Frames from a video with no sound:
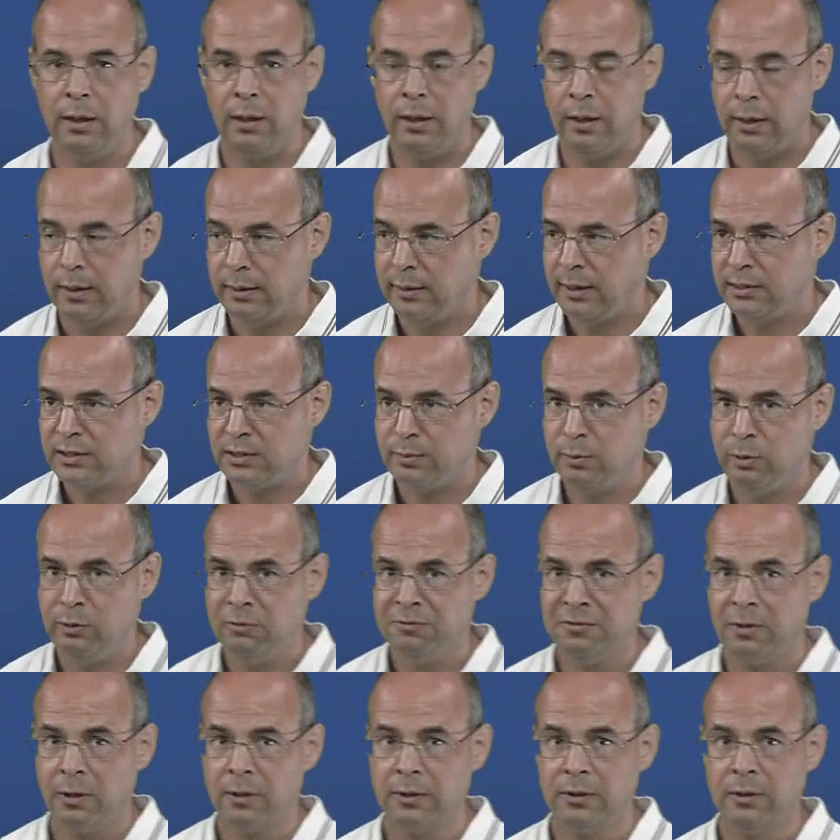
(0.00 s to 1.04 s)
Let's move
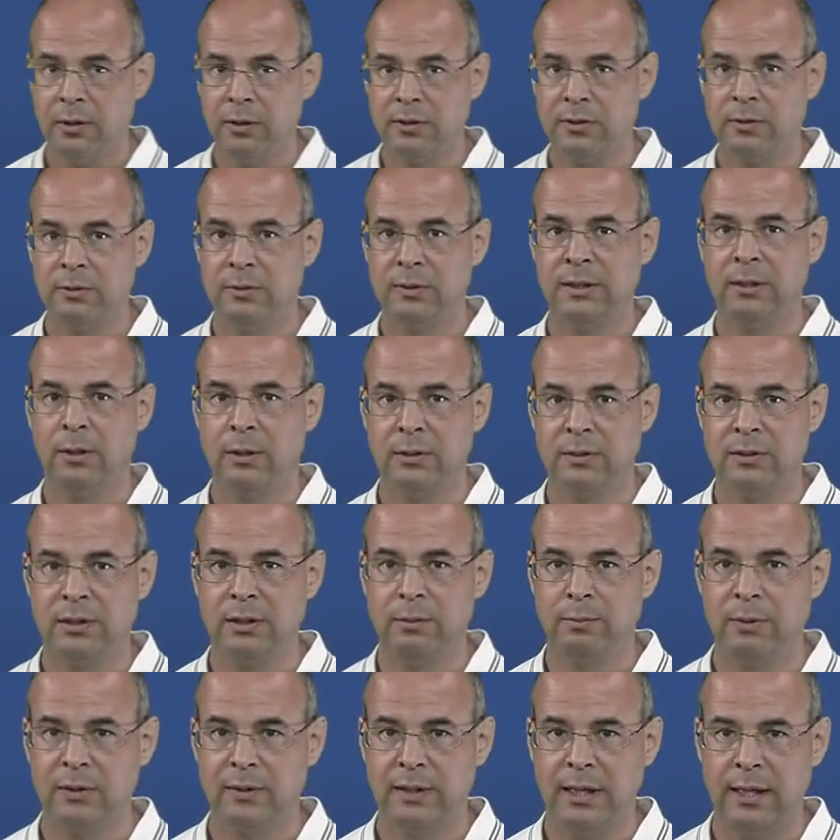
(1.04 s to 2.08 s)
on to deontic
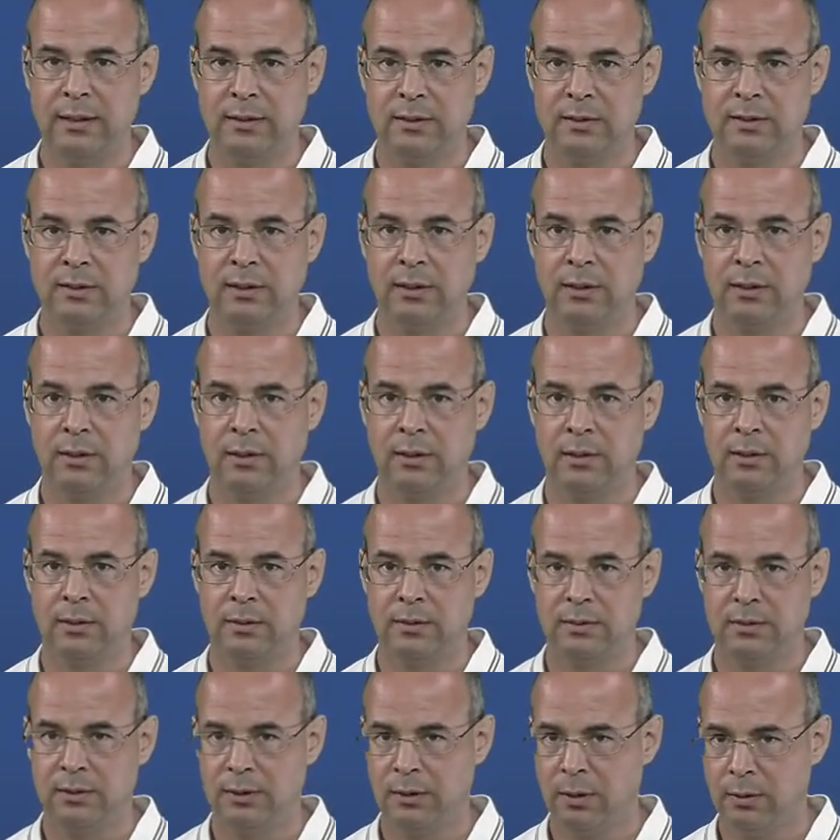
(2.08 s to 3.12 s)
modality.
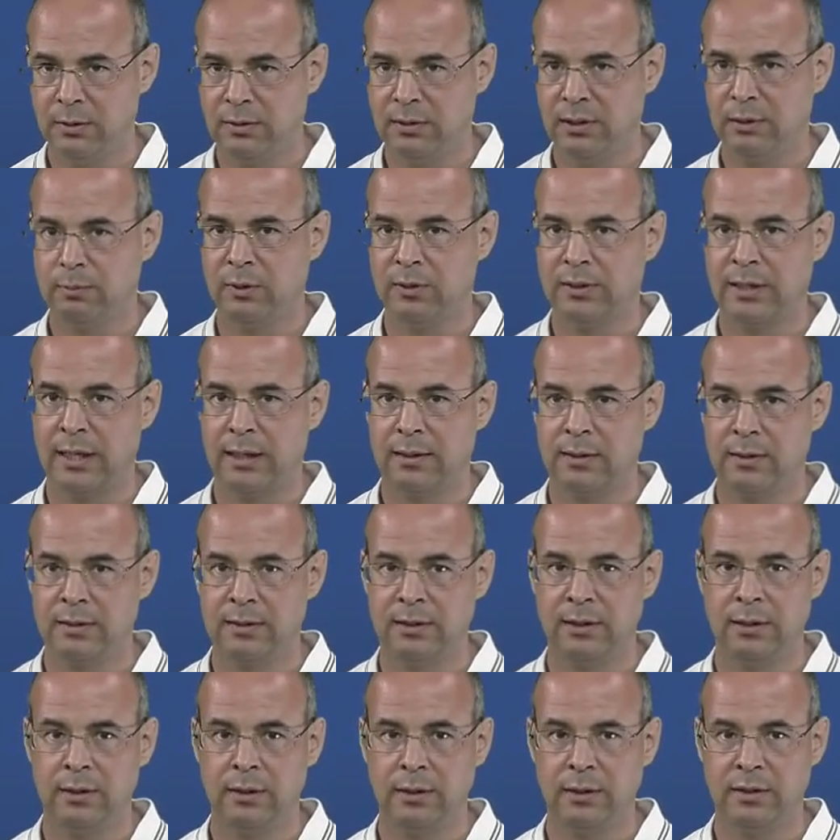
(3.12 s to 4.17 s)
Deontic
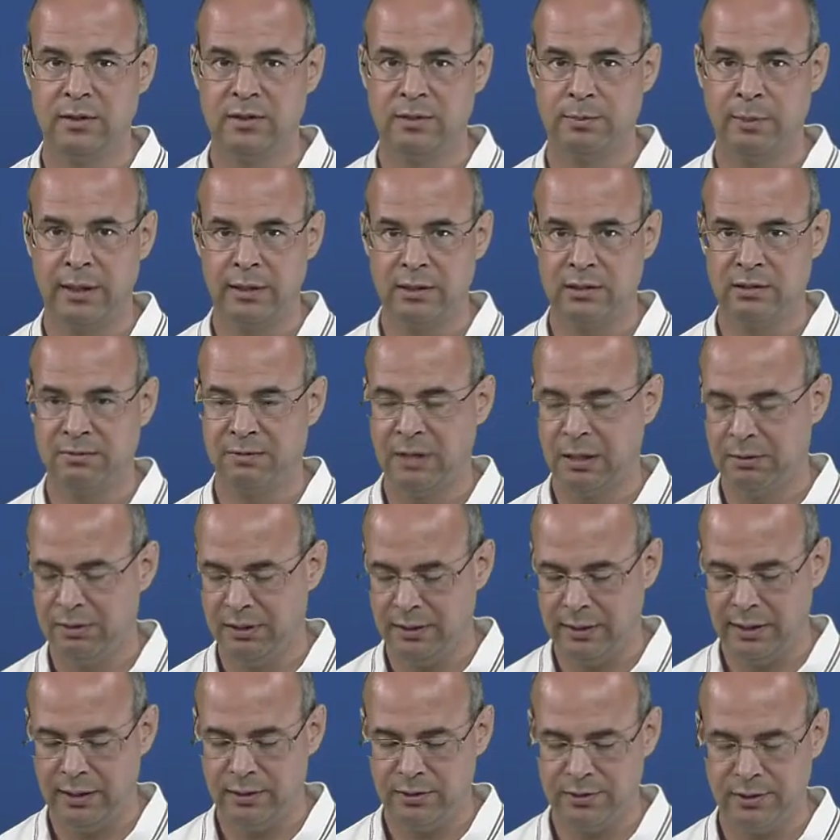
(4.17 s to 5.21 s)
modality is by its very
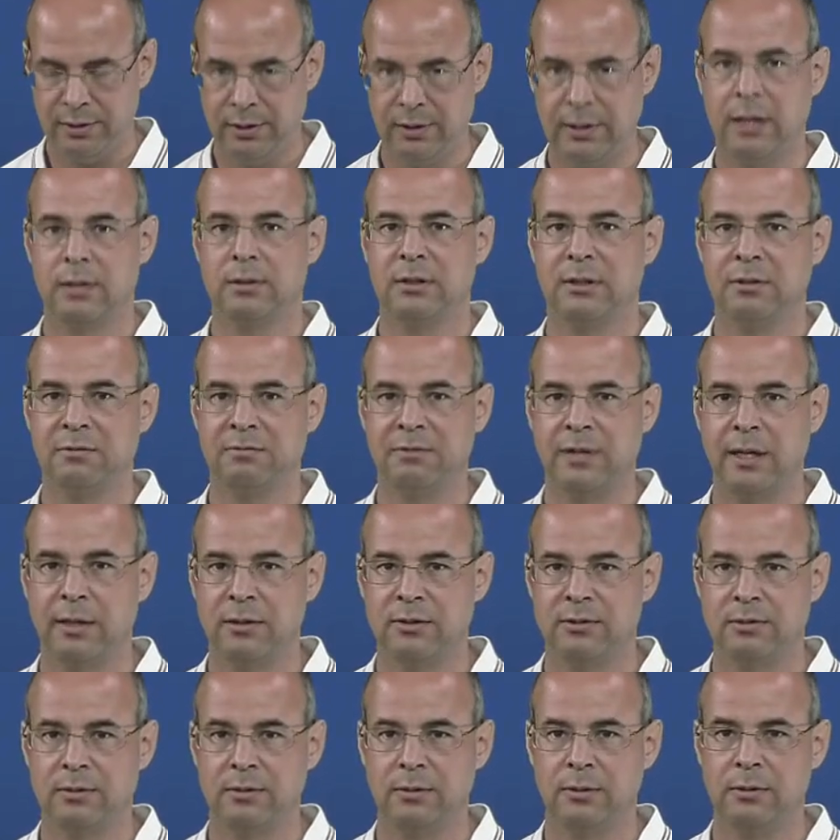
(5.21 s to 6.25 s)
nature
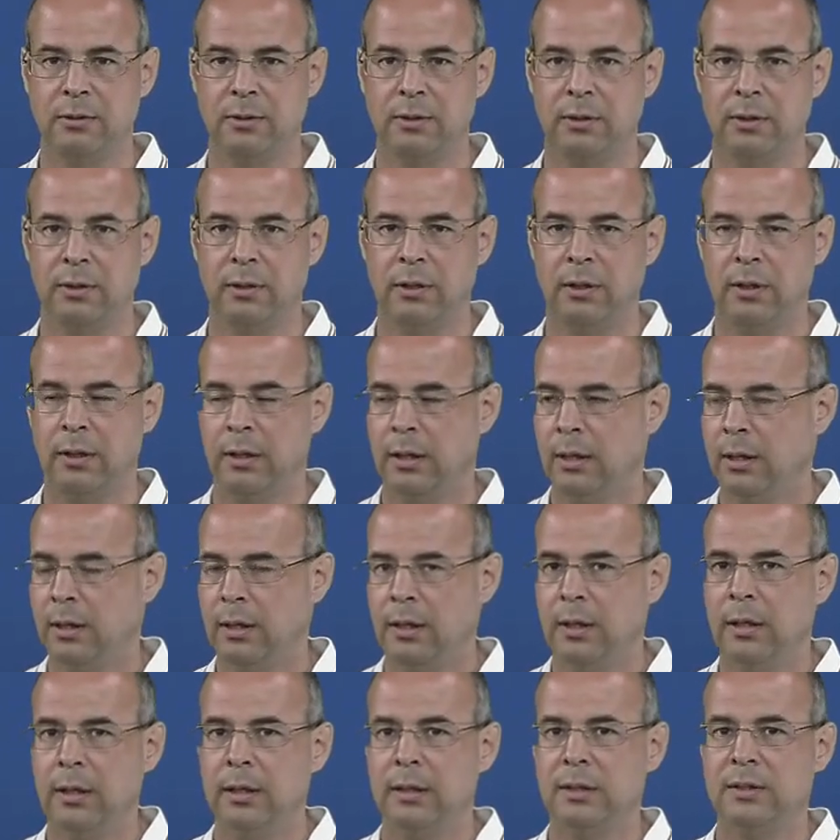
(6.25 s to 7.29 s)
counterfactual.
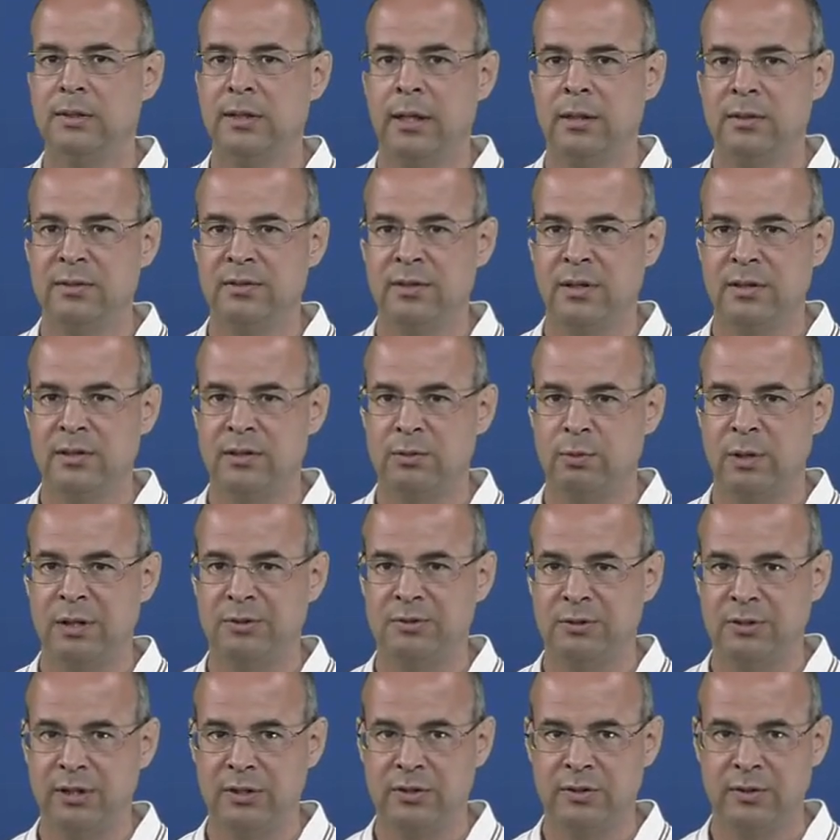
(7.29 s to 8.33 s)
It tells us
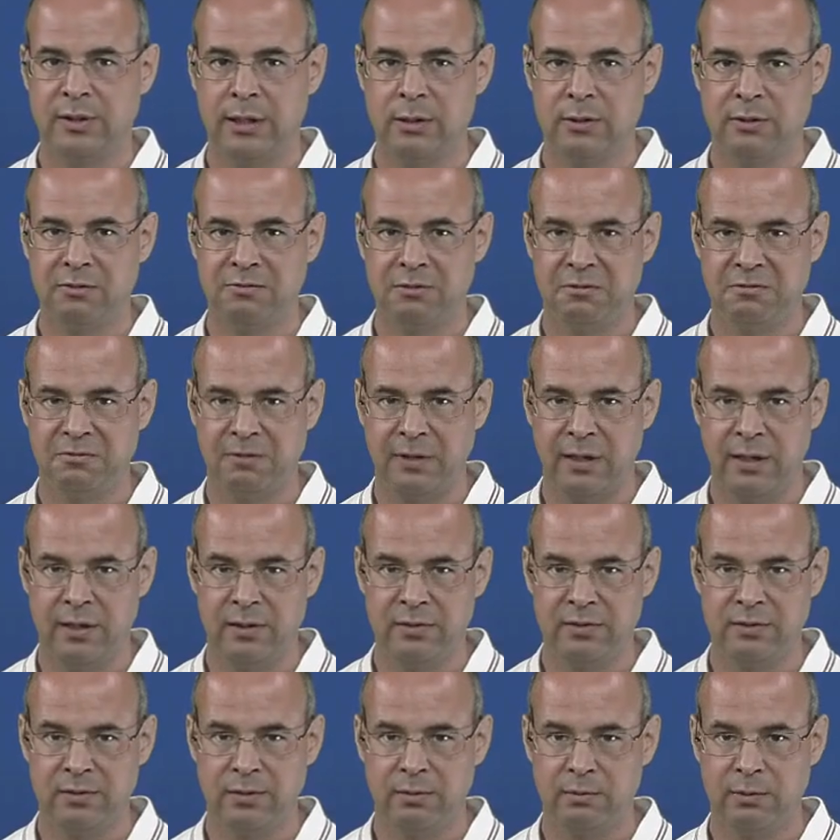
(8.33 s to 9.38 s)
whether a state of
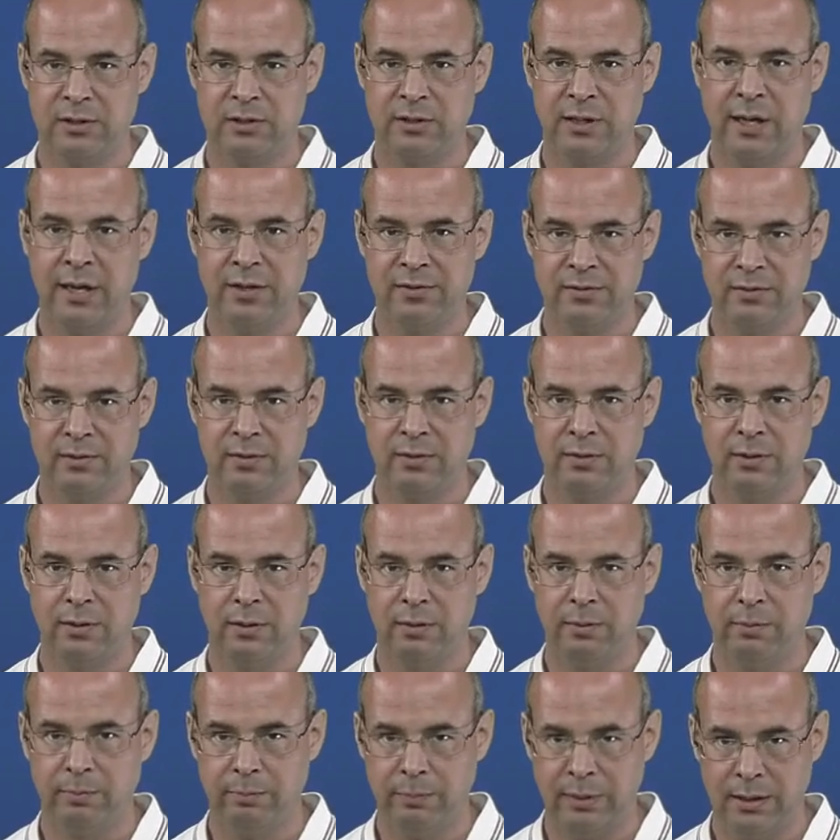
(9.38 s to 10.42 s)
affairs which hasn't
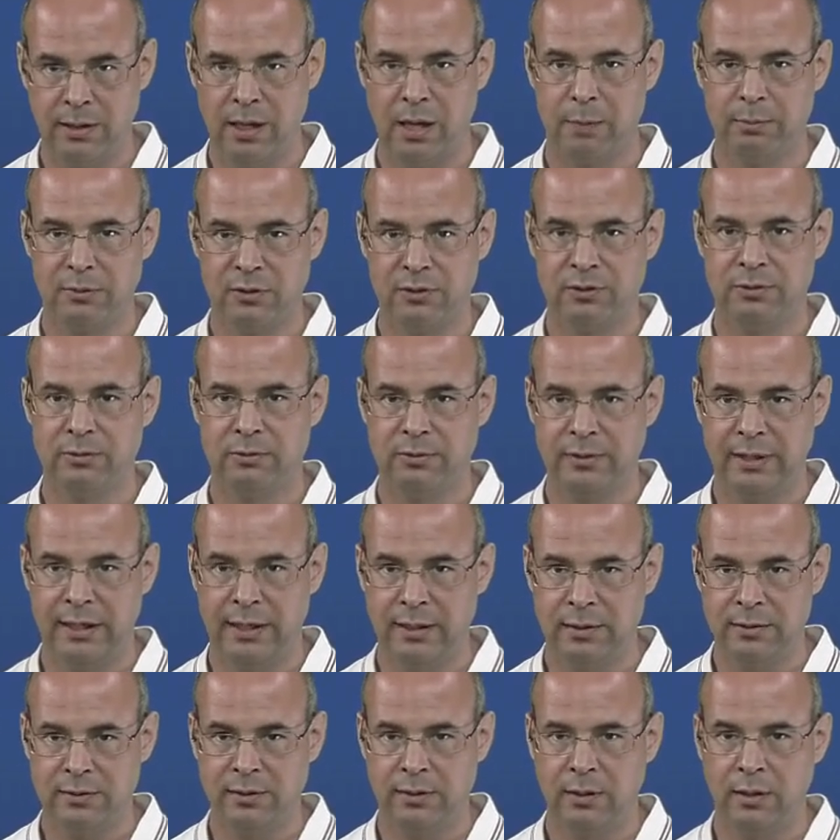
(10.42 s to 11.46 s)
become true
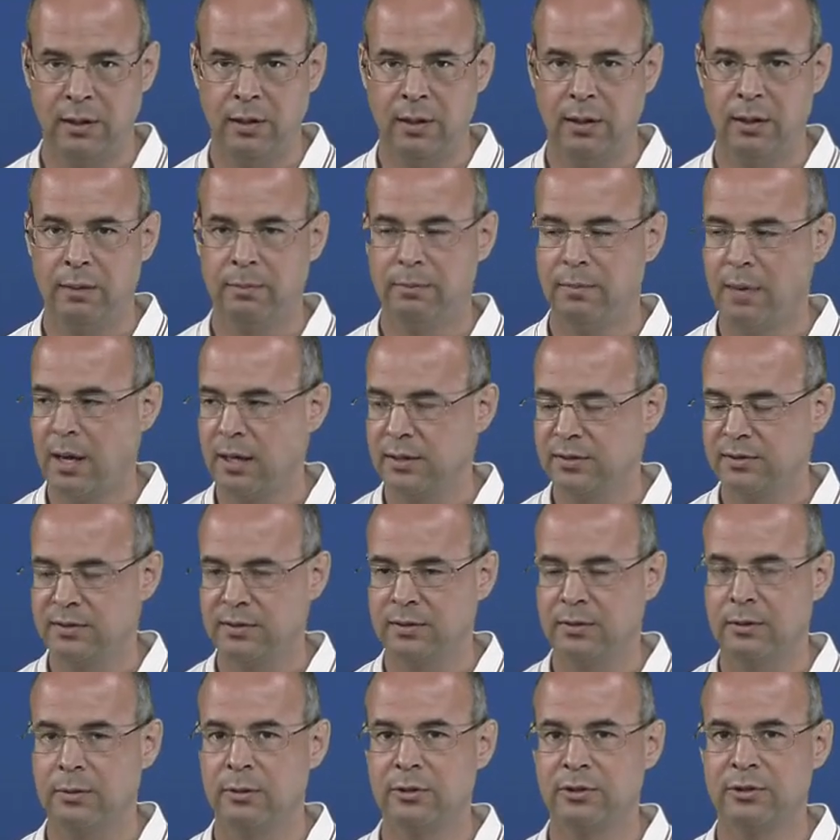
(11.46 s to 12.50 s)
yet must
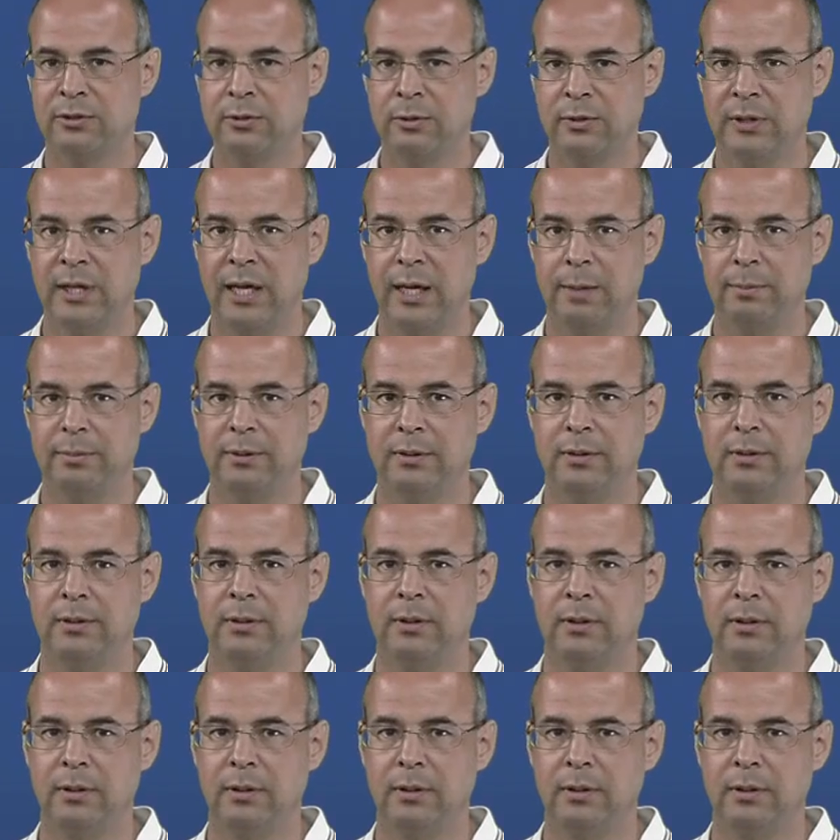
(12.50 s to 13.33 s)
or should happen.